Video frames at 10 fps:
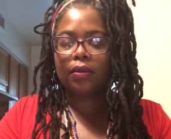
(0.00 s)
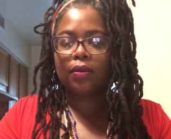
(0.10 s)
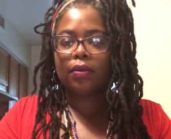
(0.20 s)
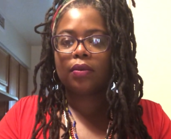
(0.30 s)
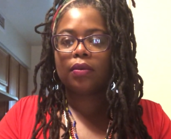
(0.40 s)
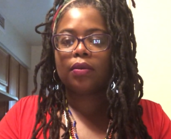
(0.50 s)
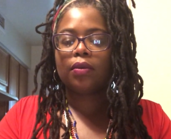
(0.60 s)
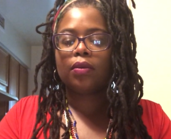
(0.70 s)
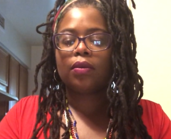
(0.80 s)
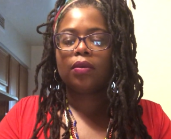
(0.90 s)

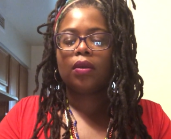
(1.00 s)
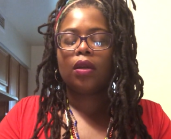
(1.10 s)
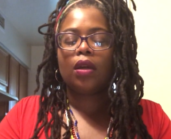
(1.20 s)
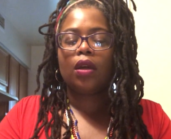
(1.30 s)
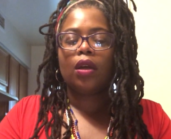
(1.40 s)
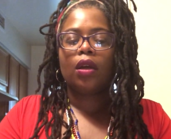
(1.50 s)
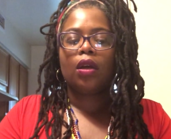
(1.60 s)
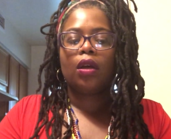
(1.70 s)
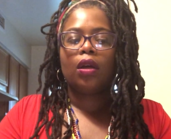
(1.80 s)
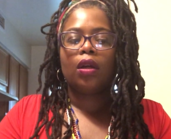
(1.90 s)
(no one is talking)